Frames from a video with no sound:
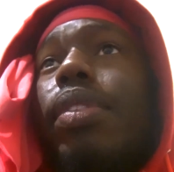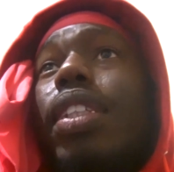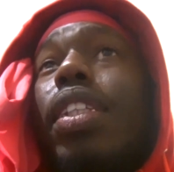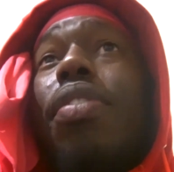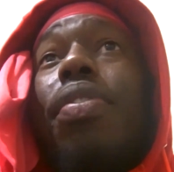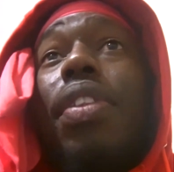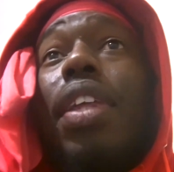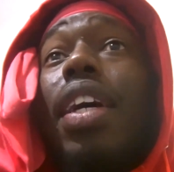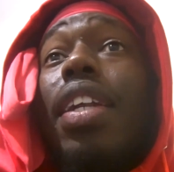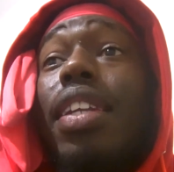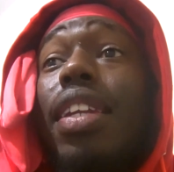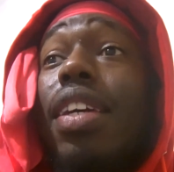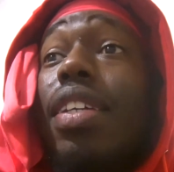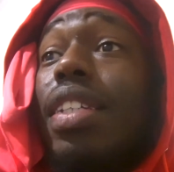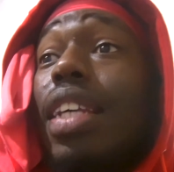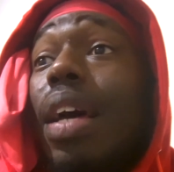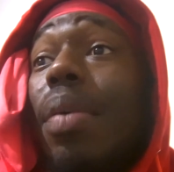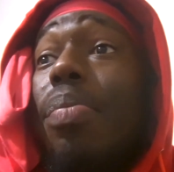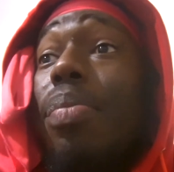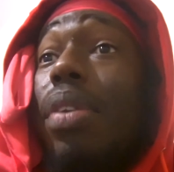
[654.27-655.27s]
if that
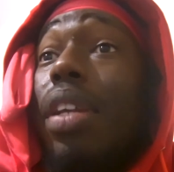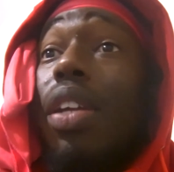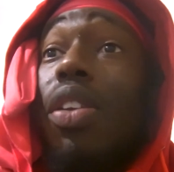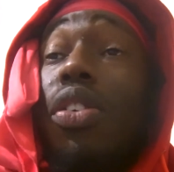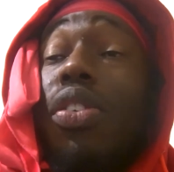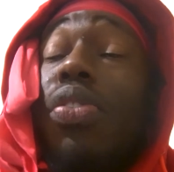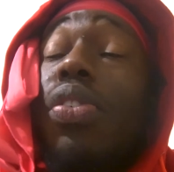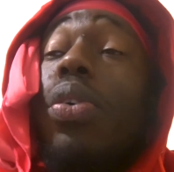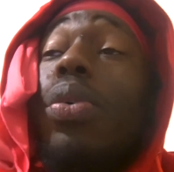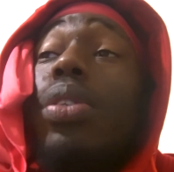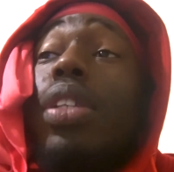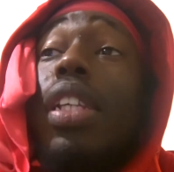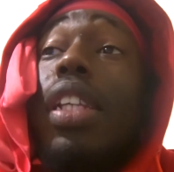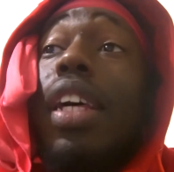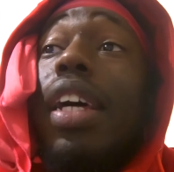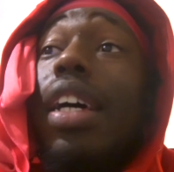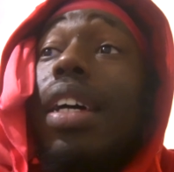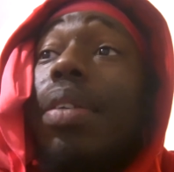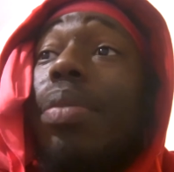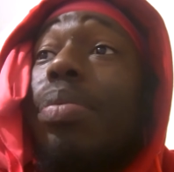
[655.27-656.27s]
does happen i look forward to
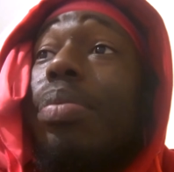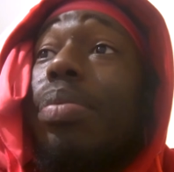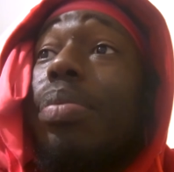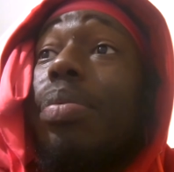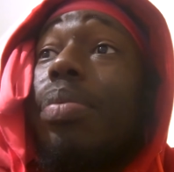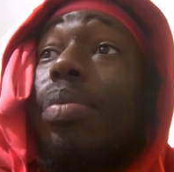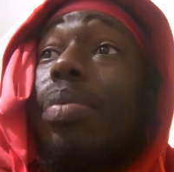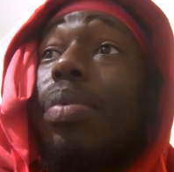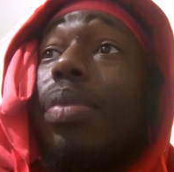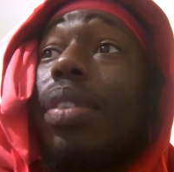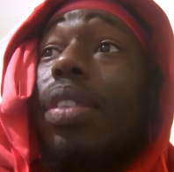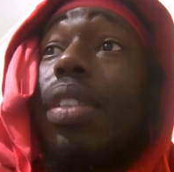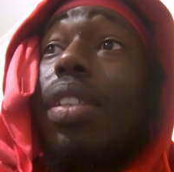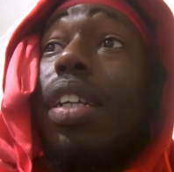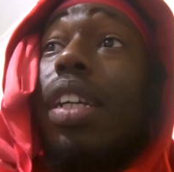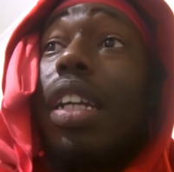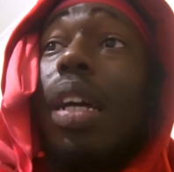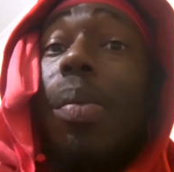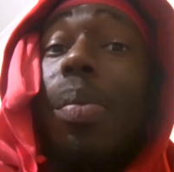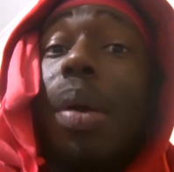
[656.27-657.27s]
that
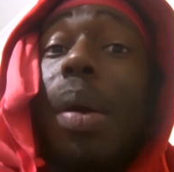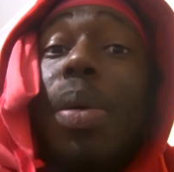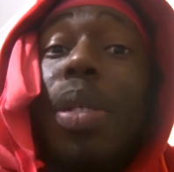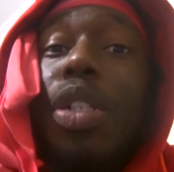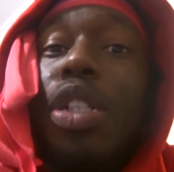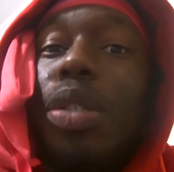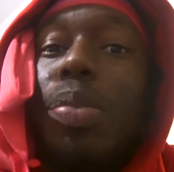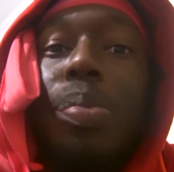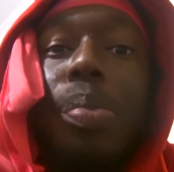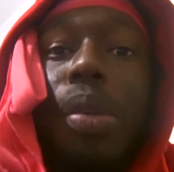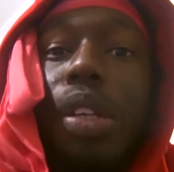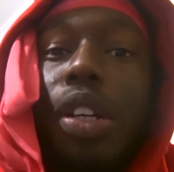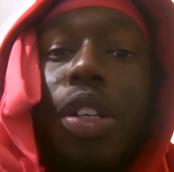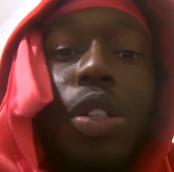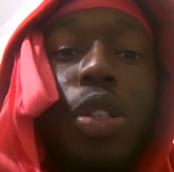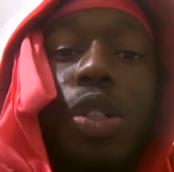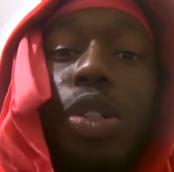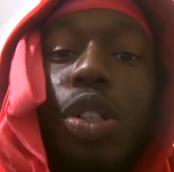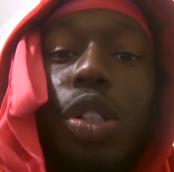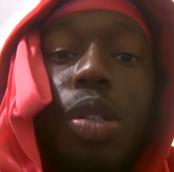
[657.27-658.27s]
and i'll probably just be on
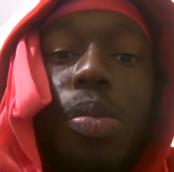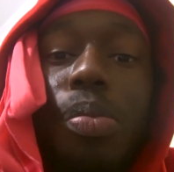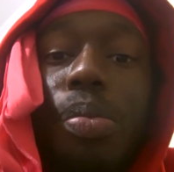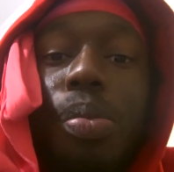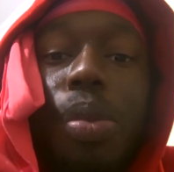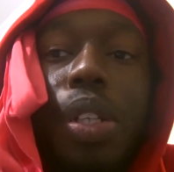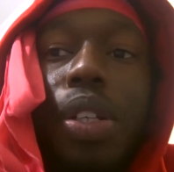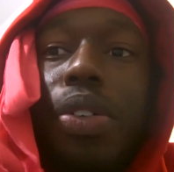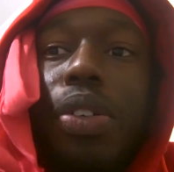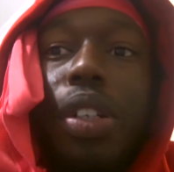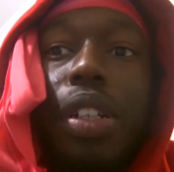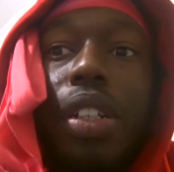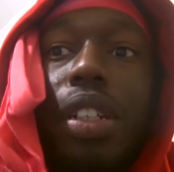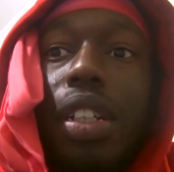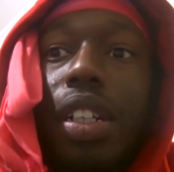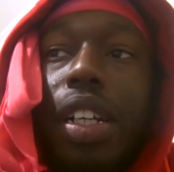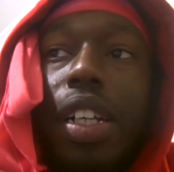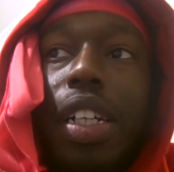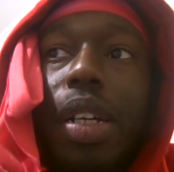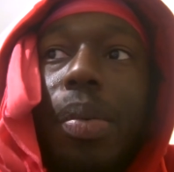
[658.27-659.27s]
youtube period
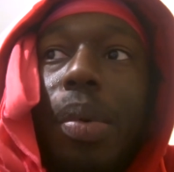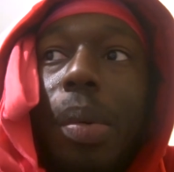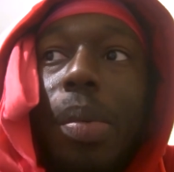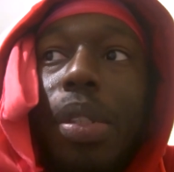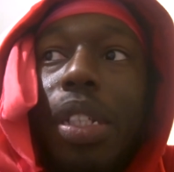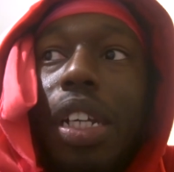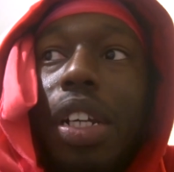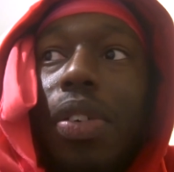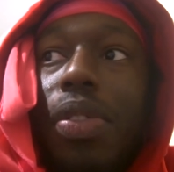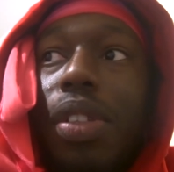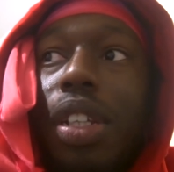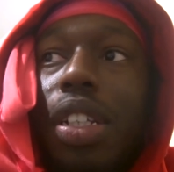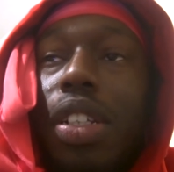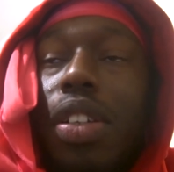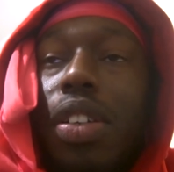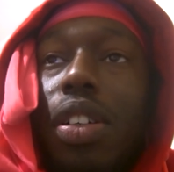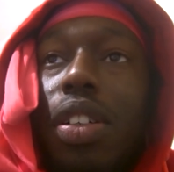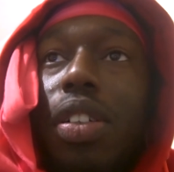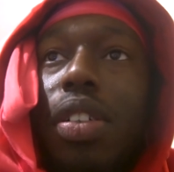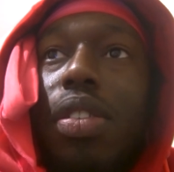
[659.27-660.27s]
like i'll probably get off
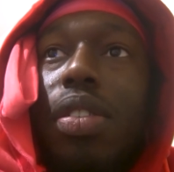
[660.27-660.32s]
tiktok